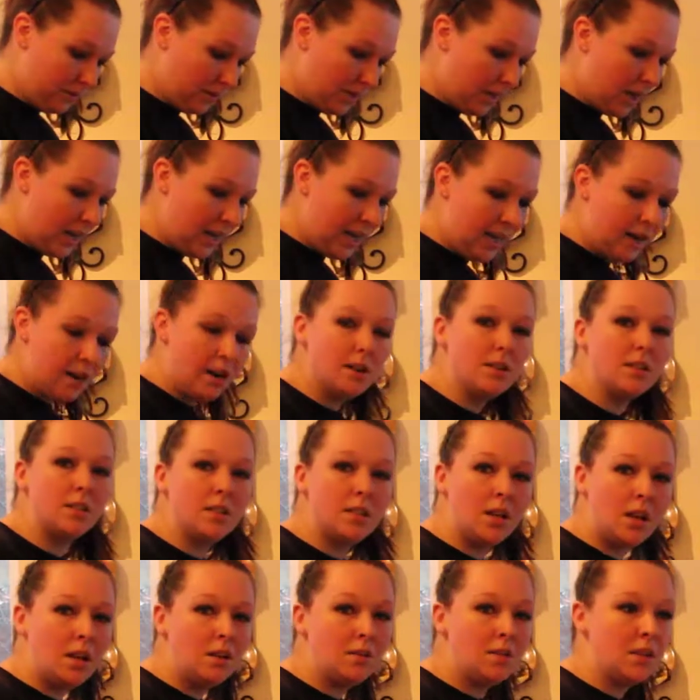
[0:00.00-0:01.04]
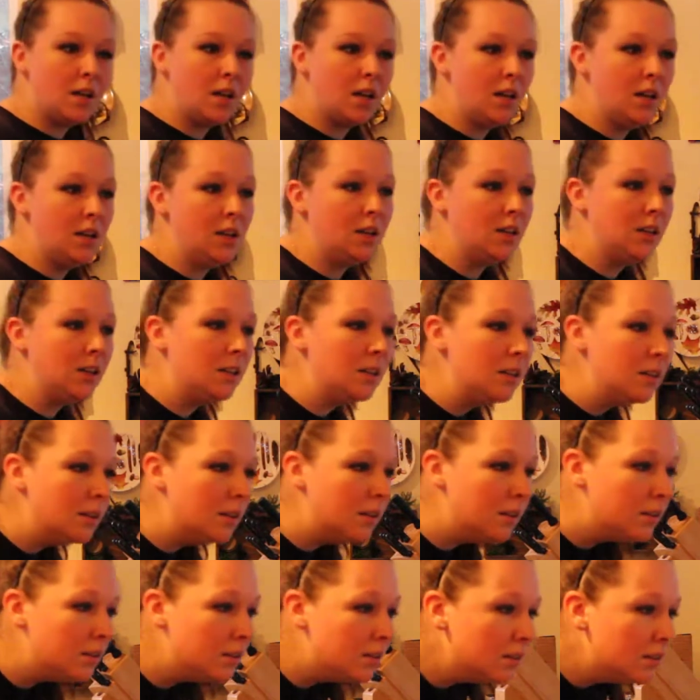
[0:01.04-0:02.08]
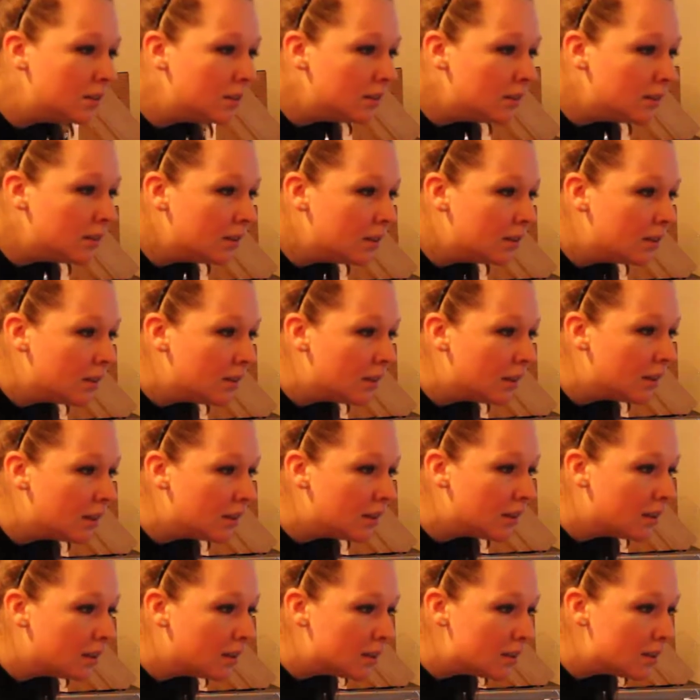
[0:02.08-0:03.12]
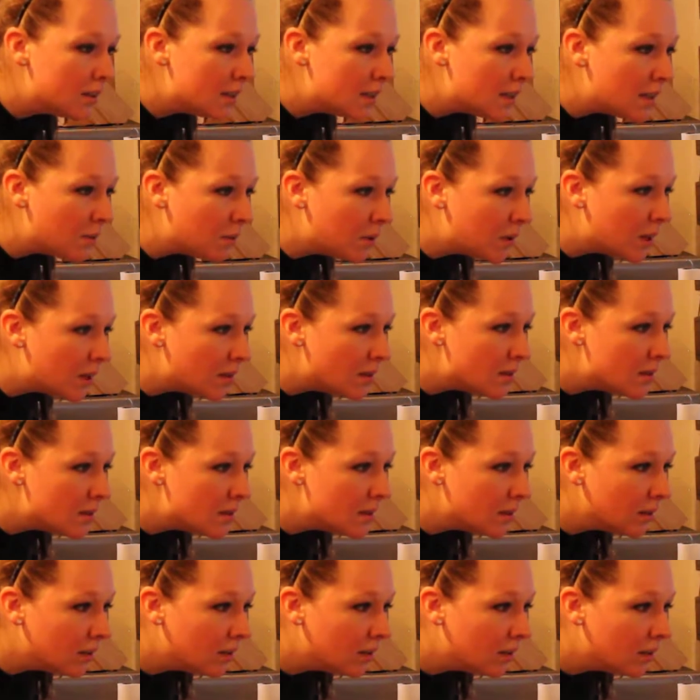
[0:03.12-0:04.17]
Gotta get our salt on. Let's see, what else?